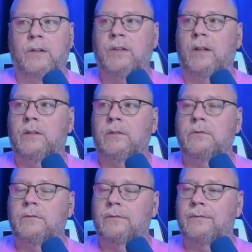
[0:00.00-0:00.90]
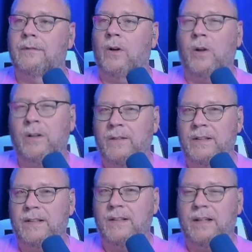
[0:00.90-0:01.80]
So all of
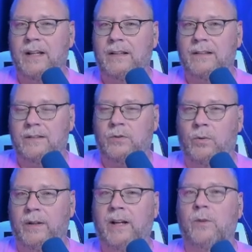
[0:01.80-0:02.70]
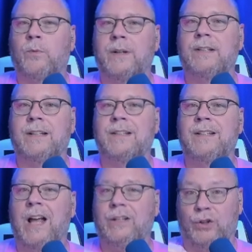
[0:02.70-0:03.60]
this to say the tornado risk is
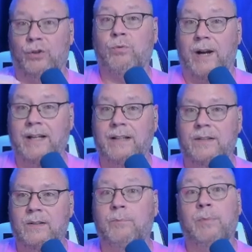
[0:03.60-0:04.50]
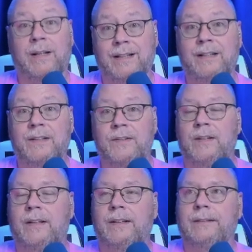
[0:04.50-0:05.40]
not the greatest, but it
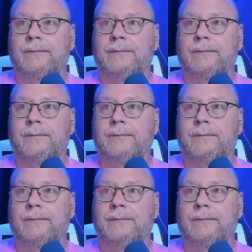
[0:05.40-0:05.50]
is